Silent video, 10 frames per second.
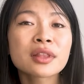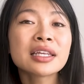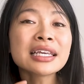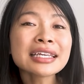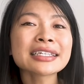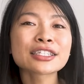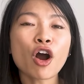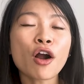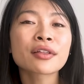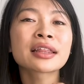these
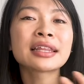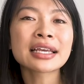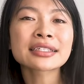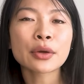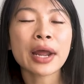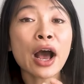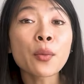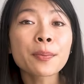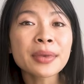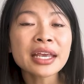are the things that would
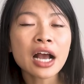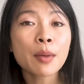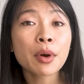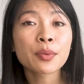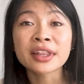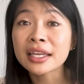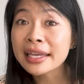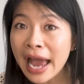help me come up with